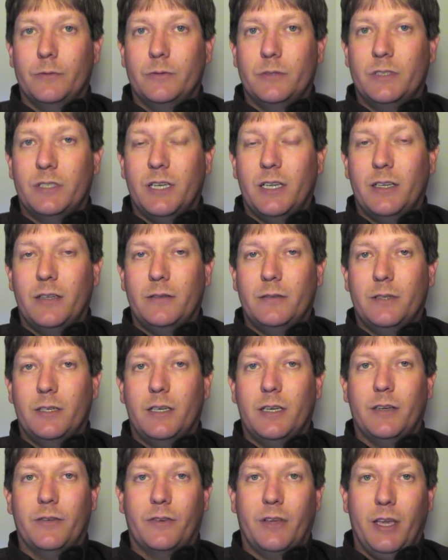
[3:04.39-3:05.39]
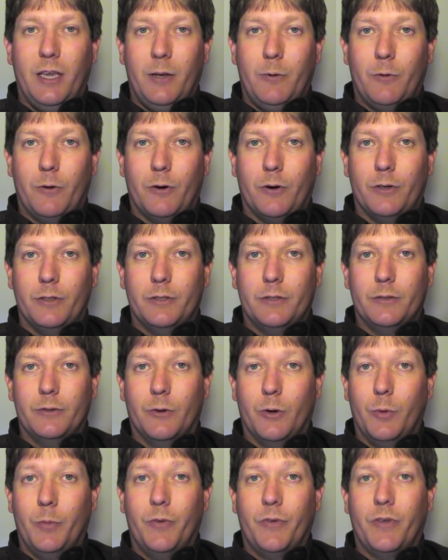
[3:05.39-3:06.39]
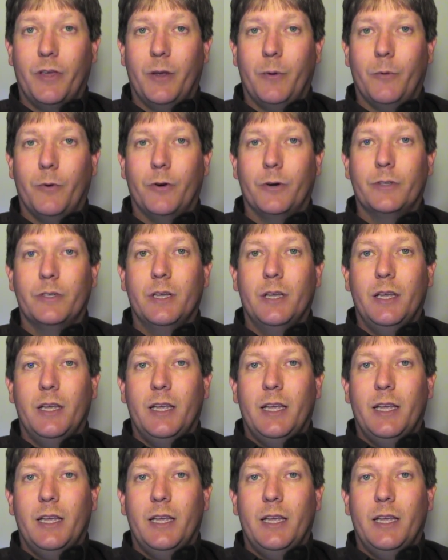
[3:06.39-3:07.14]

set of keywords, group of keywords,